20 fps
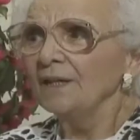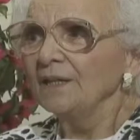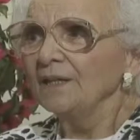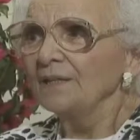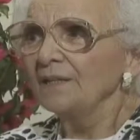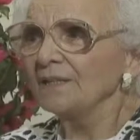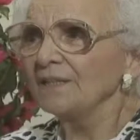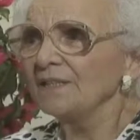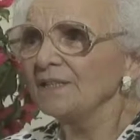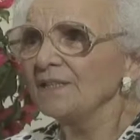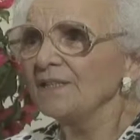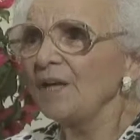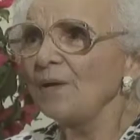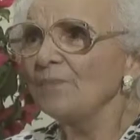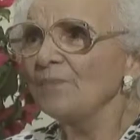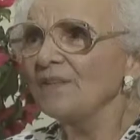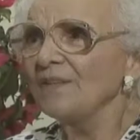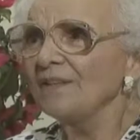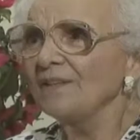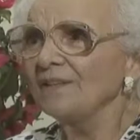
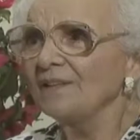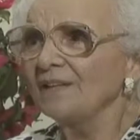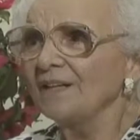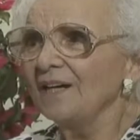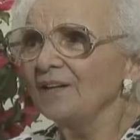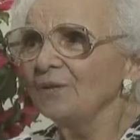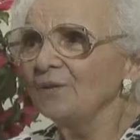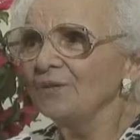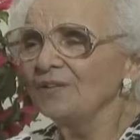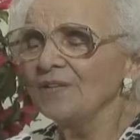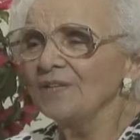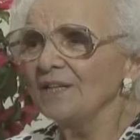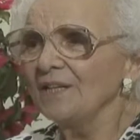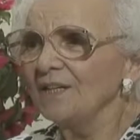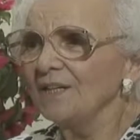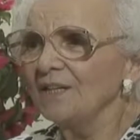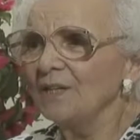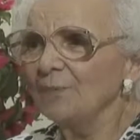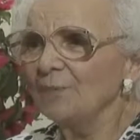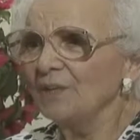something that I don't think
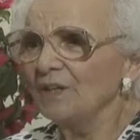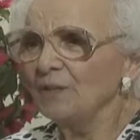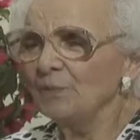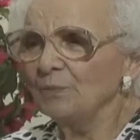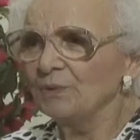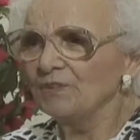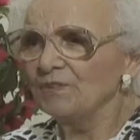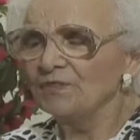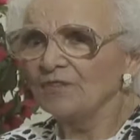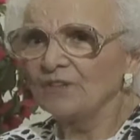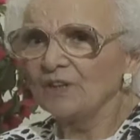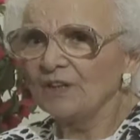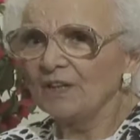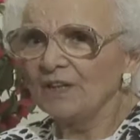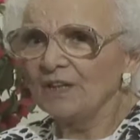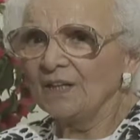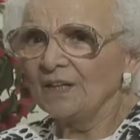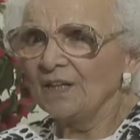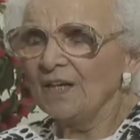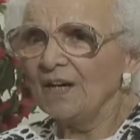anybody would
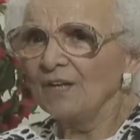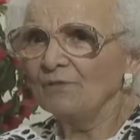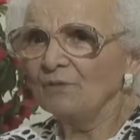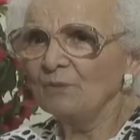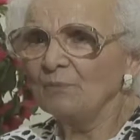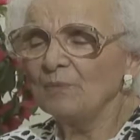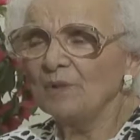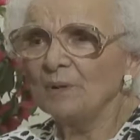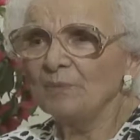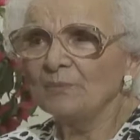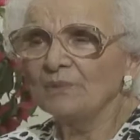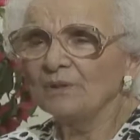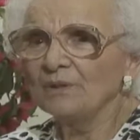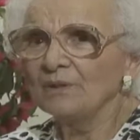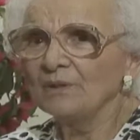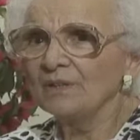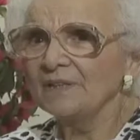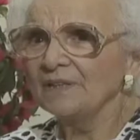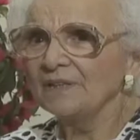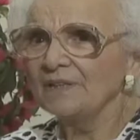forget. I remember
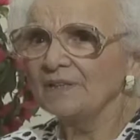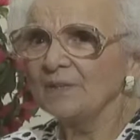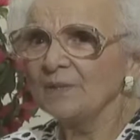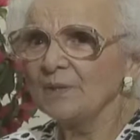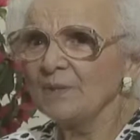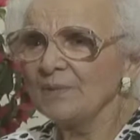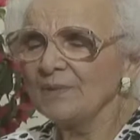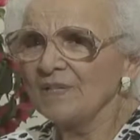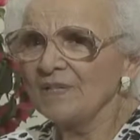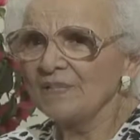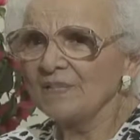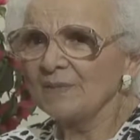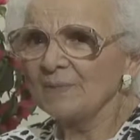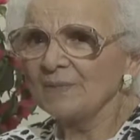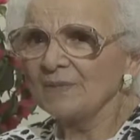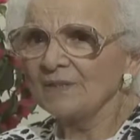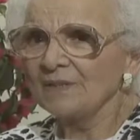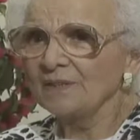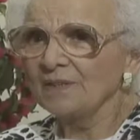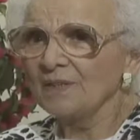going down the
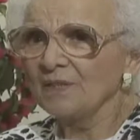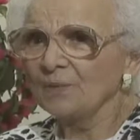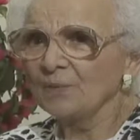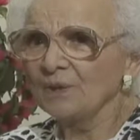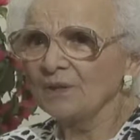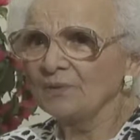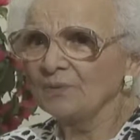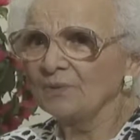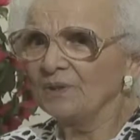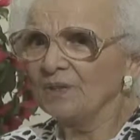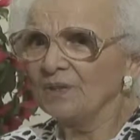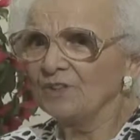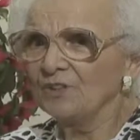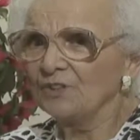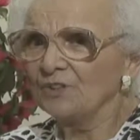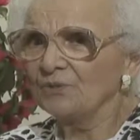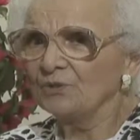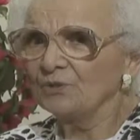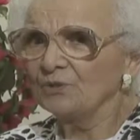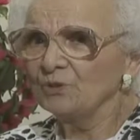basement in our
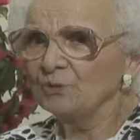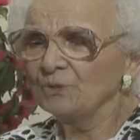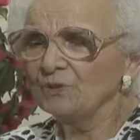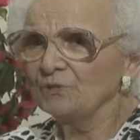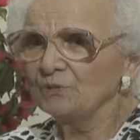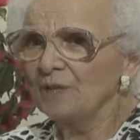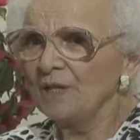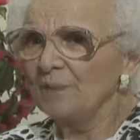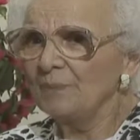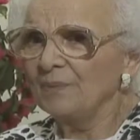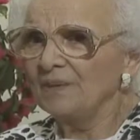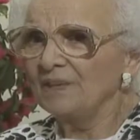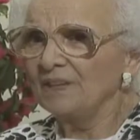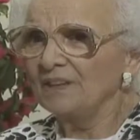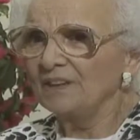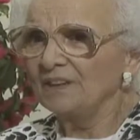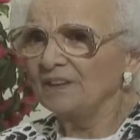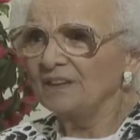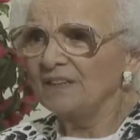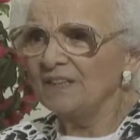recreation room and wrapping
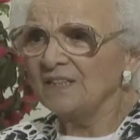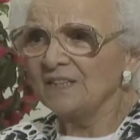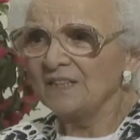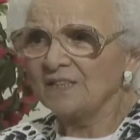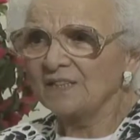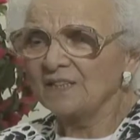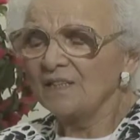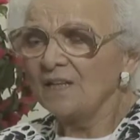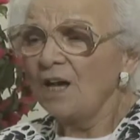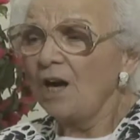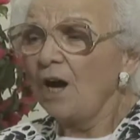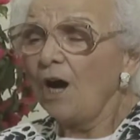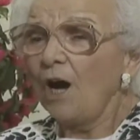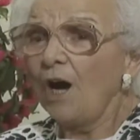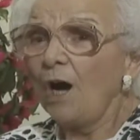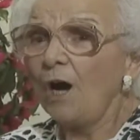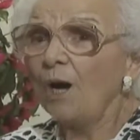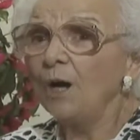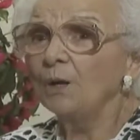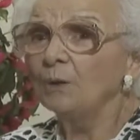at least
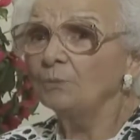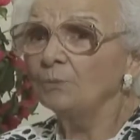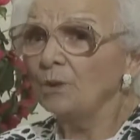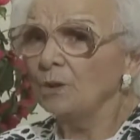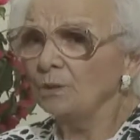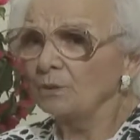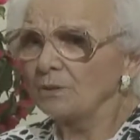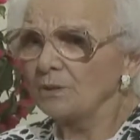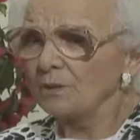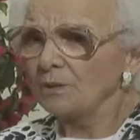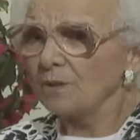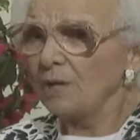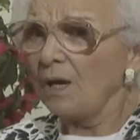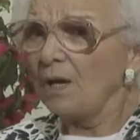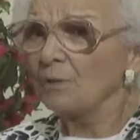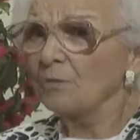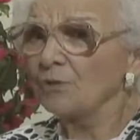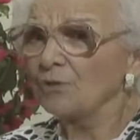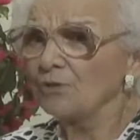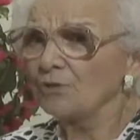almost,
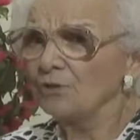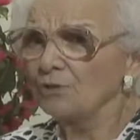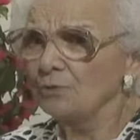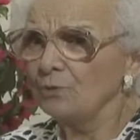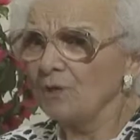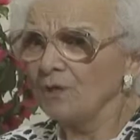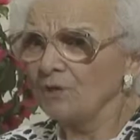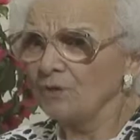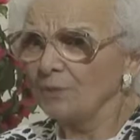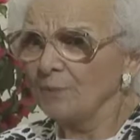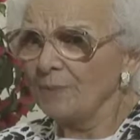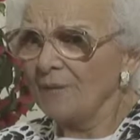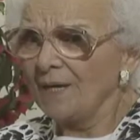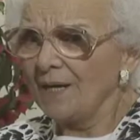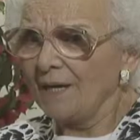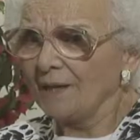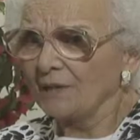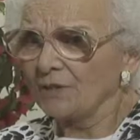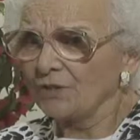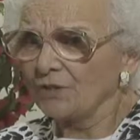almost 200
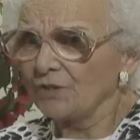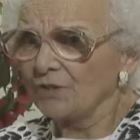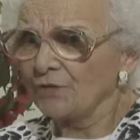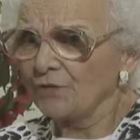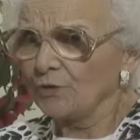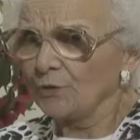packages for